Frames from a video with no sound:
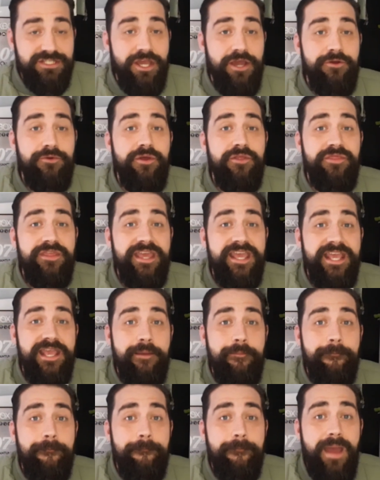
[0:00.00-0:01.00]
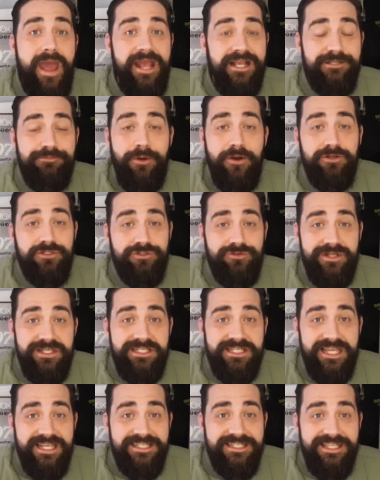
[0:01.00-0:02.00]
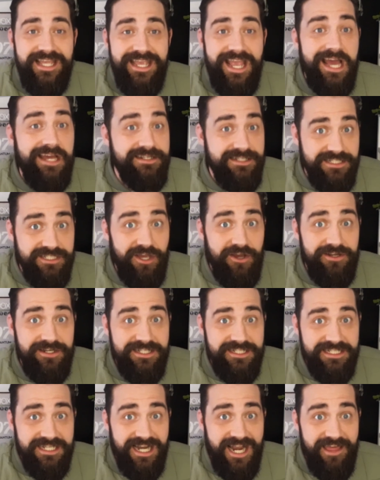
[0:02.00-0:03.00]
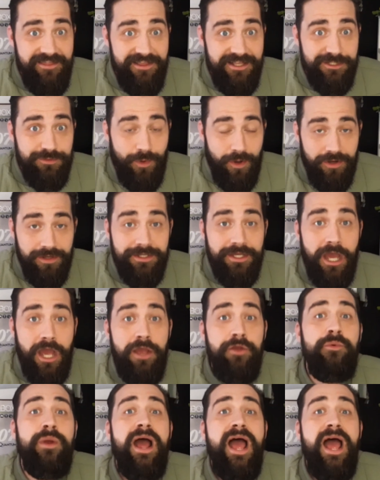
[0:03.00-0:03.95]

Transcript: So the Xbox 360, I decided to let this one go.